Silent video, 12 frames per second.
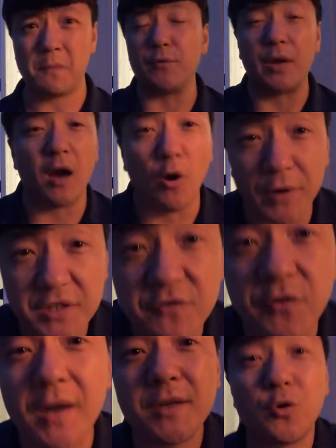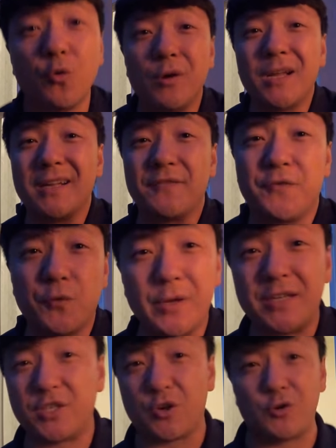Anyway, always fun going on a food
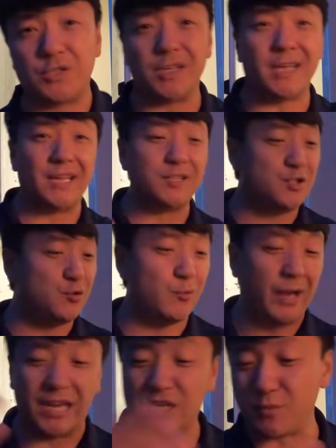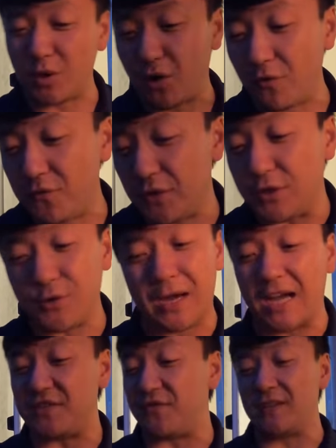excursion into H-Mart. Hopefully you
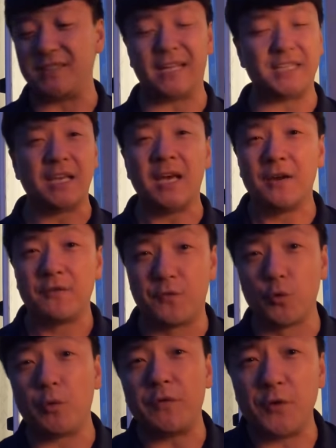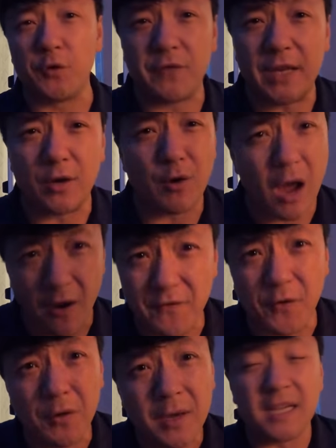guys found today's food review video
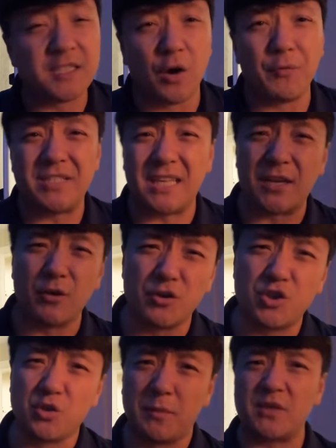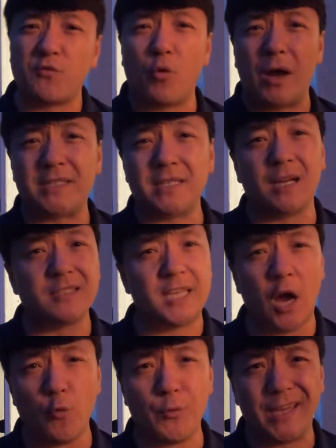helpful. And as always, thank you all so much for watching.
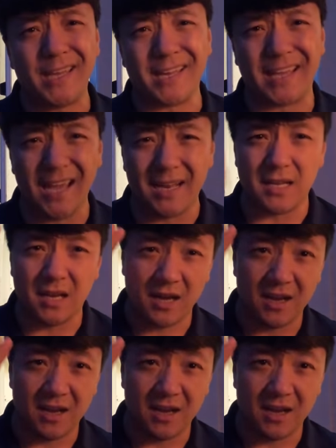Until we eat again.